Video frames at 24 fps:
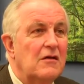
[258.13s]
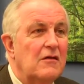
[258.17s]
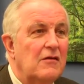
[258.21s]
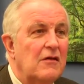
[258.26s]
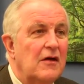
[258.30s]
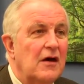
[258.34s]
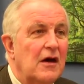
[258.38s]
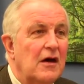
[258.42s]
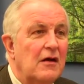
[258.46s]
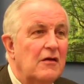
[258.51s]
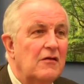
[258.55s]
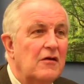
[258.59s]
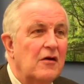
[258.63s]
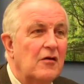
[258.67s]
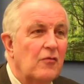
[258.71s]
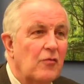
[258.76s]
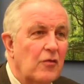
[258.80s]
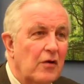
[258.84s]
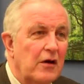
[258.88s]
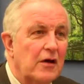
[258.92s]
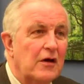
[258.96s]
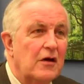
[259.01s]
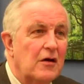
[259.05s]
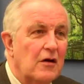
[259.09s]
that
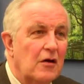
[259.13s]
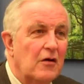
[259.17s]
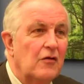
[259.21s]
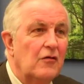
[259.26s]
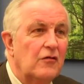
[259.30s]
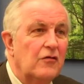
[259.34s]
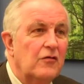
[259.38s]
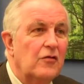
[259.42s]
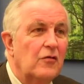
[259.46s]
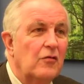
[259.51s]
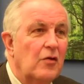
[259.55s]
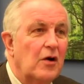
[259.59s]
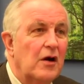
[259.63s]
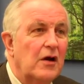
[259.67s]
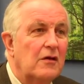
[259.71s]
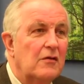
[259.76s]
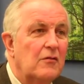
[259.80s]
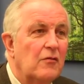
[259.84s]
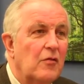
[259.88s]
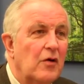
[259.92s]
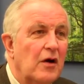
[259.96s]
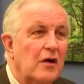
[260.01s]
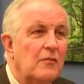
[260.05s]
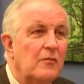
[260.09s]
really goes to
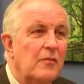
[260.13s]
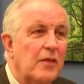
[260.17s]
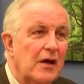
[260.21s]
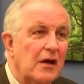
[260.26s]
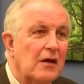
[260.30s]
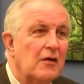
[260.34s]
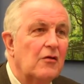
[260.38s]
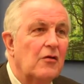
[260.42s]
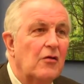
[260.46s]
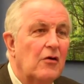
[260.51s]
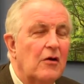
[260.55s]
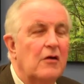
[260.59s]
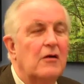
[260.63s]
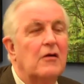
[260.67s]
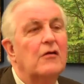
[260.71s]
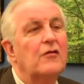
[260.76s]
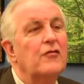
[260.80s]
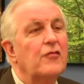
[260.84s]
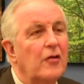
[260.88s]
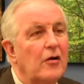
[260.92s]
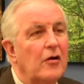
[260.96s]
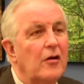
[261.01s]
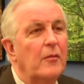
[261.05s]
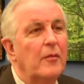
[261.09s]
what being a lawyer
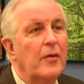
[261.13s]
is all